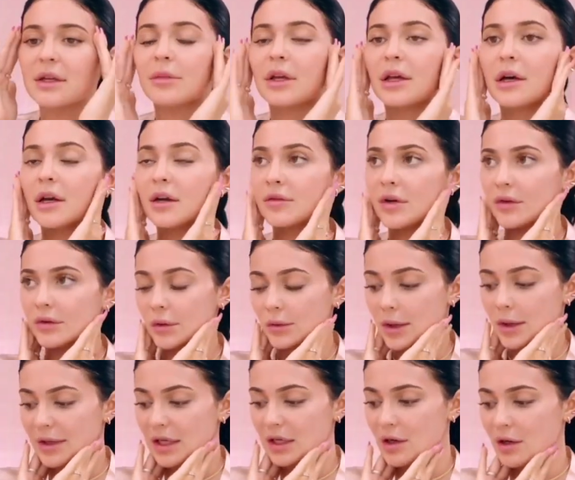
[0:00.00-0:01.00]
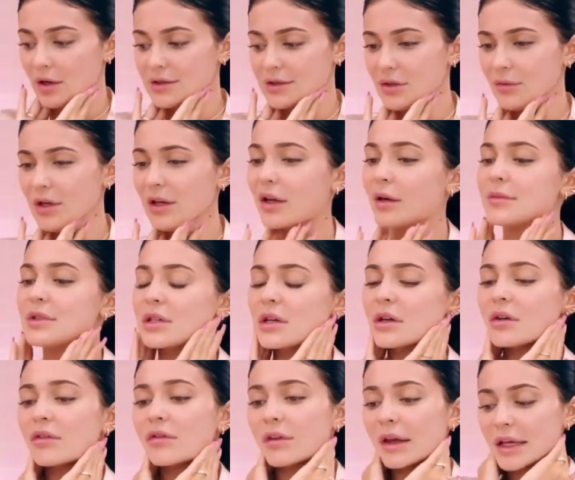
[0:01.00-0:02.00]
can be kind of overwhelming, and also when it comes to
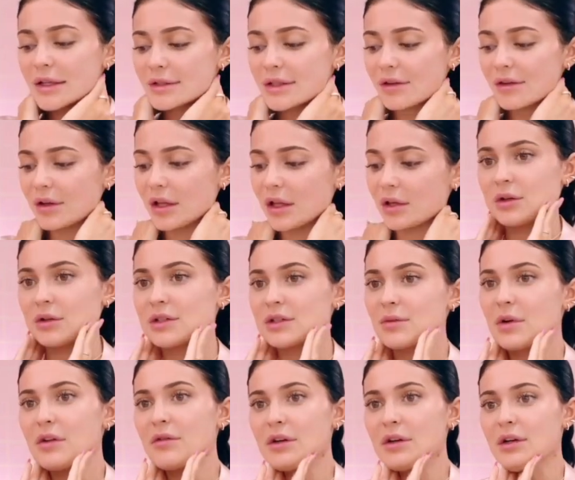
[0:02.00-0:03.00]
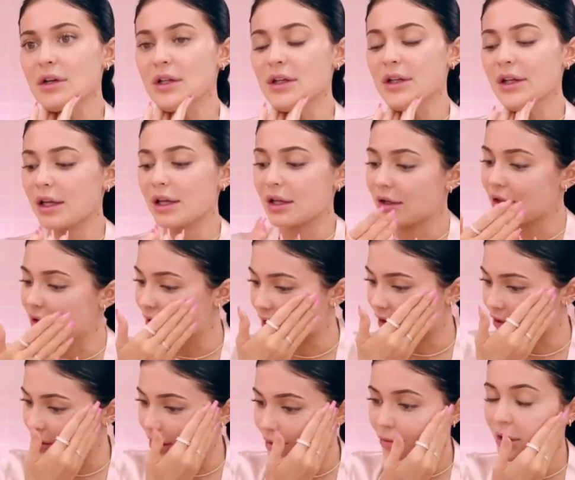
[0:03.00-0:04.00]
your face, I feel like you just wanna feel clean and
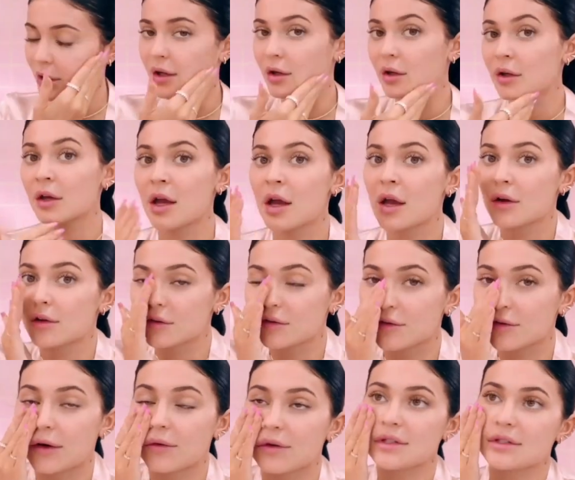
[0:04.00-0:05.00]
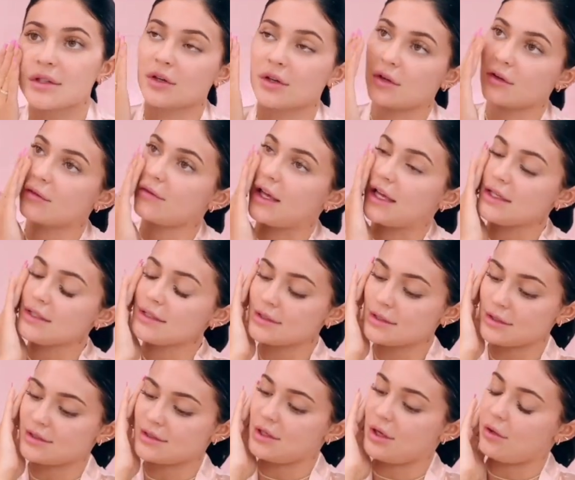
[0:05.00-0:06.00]
like you're not putting fragrance on your
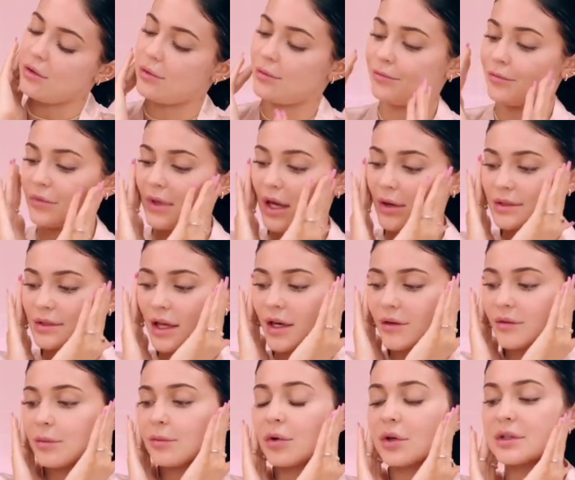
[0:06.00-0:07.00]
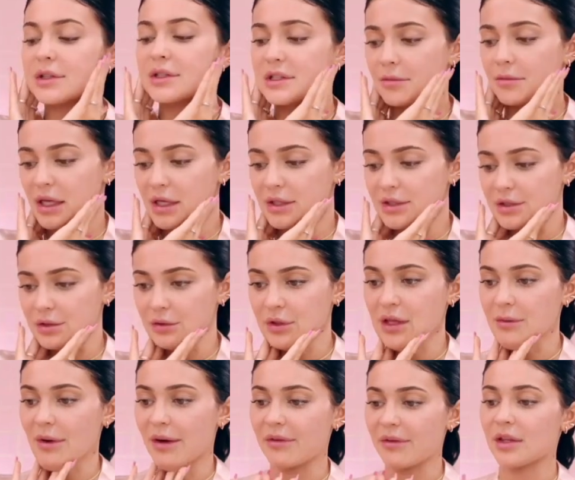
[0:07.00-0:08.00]
face, so that was kind of important to me to
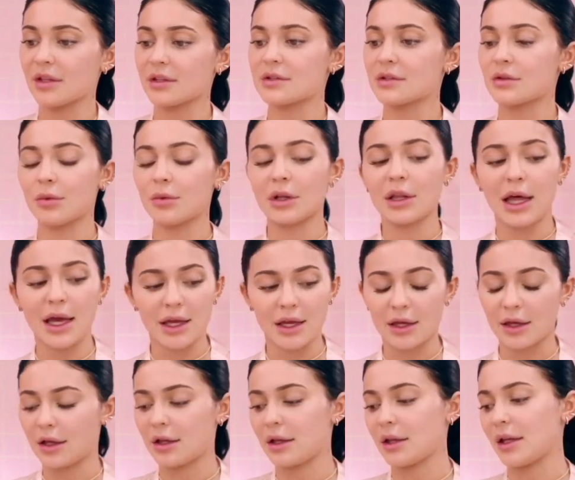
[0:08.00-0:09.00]
keep everything super light and